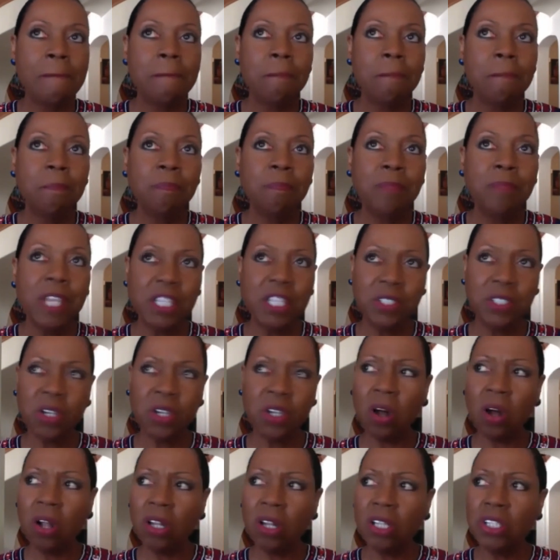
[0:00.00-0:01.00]
They'd
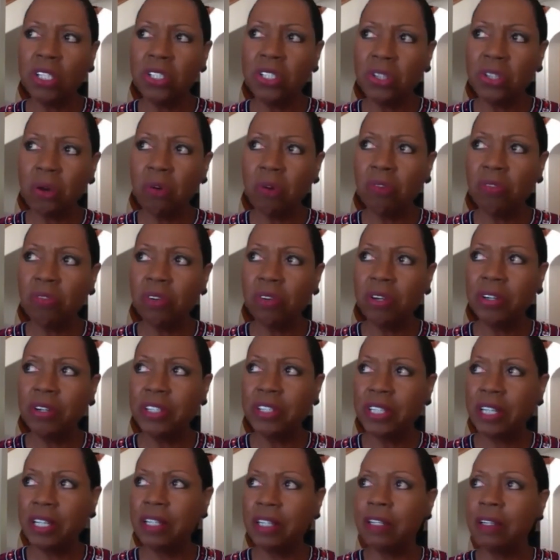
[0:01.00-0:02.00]
call us over
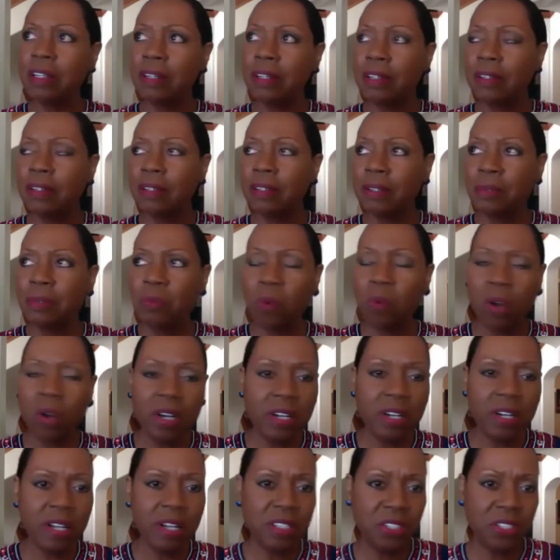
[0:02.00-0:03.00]
and
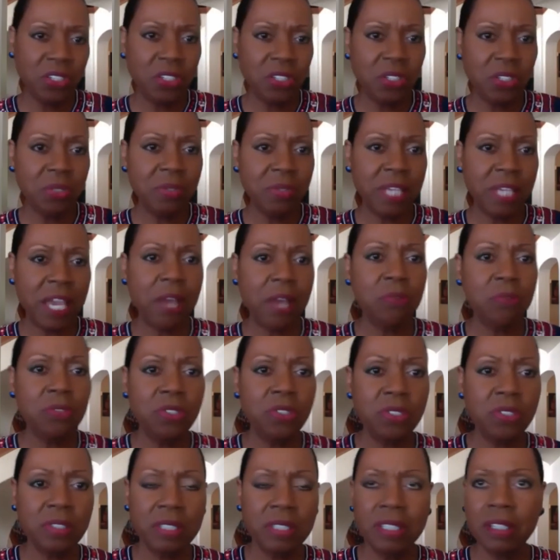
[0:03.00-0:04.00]
wanted us to do
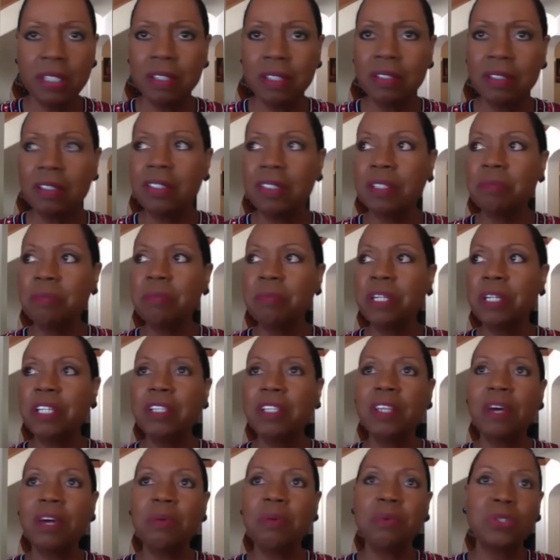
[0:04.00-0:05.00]
counseling on somebody
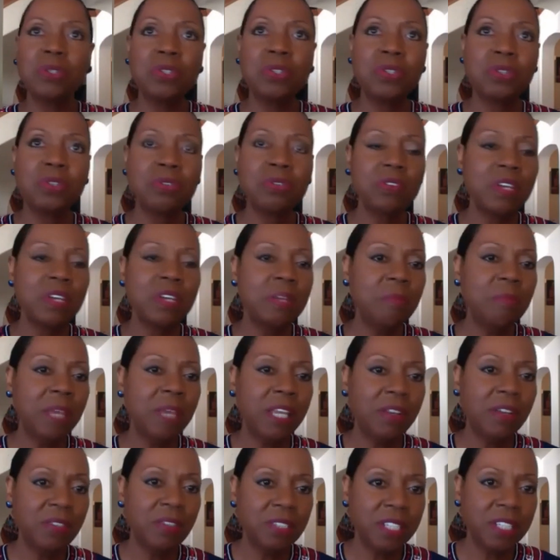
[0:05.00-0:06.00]
that was screaming
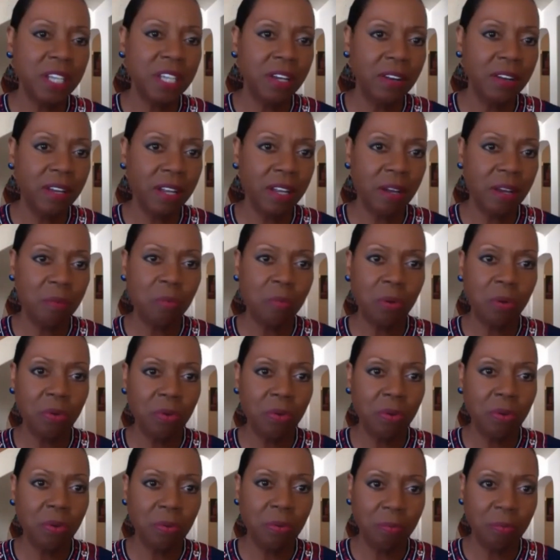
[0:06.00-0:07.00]
or tearing up a
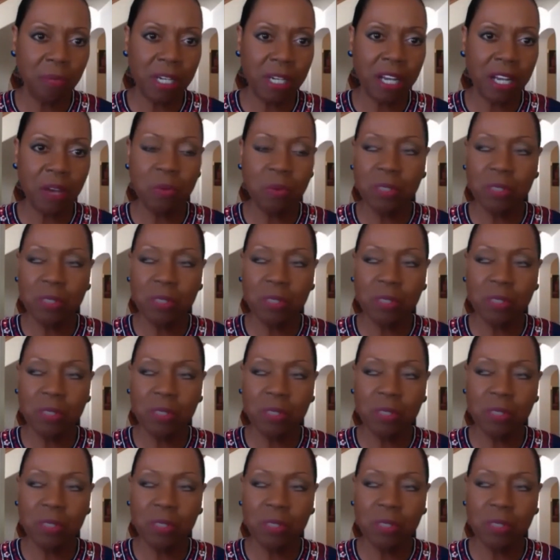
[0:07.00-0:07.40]
room, and I would